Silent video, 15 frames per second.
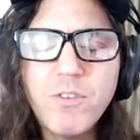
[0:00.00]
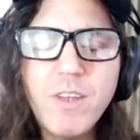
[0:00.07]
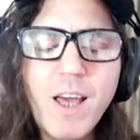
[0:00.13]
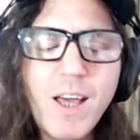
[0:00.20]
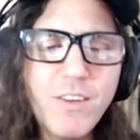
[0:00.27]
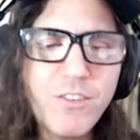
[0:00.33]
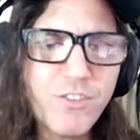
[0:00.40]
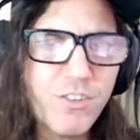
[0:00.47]

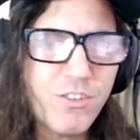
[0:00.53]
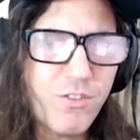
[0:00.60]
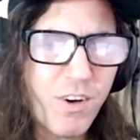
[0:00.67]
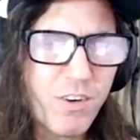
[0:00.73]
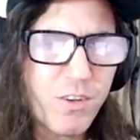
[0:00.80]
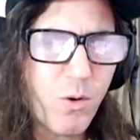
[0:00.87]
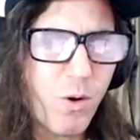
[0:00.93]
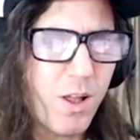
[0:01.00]
Yes, she's
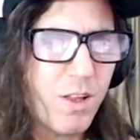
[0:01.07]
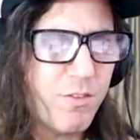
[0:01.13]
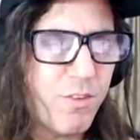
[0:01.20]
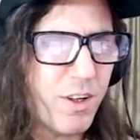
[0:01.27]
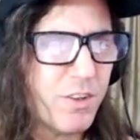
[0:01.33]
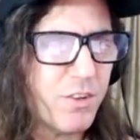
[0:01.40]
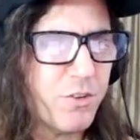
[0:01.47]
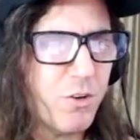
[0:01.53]
very
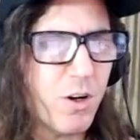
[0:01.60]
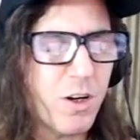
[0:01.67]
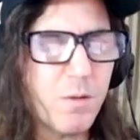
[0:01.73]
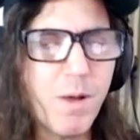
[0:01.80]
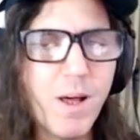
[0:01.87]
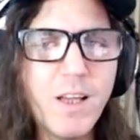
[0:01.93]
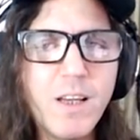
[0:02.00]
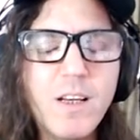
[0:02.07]
qualified to talk
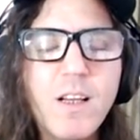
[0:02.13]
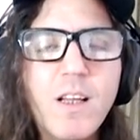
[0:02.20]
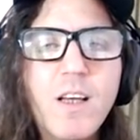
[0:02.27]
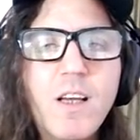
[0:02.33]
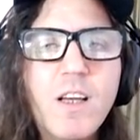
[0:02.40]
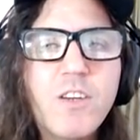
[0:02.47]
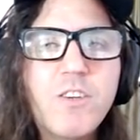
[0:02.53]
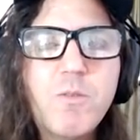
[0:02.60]
about it.
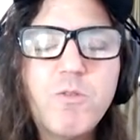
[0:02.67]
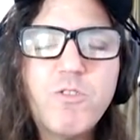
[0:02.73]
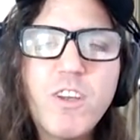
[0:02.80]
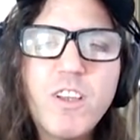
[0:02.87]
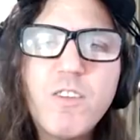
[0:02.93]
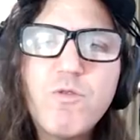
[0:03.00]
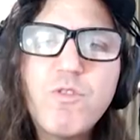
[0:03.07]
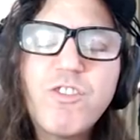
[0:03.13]
She was
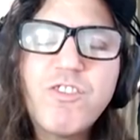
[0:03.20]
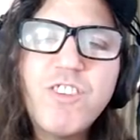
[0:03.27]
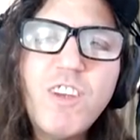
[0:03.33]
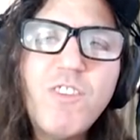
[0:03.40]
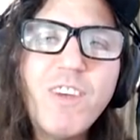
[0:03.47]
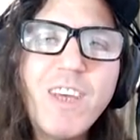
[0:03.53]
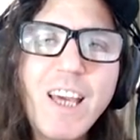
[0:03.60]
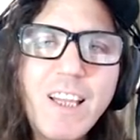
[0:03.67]
on the
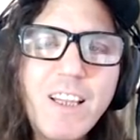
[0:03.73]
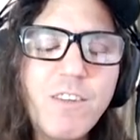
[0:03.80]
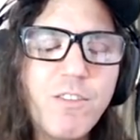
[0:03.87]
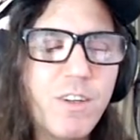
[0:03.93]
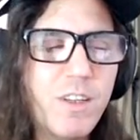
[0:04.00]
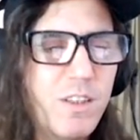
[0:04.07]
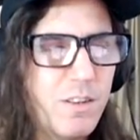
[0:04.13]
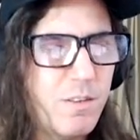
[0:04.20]
receiving end of
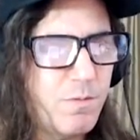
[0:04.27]
it.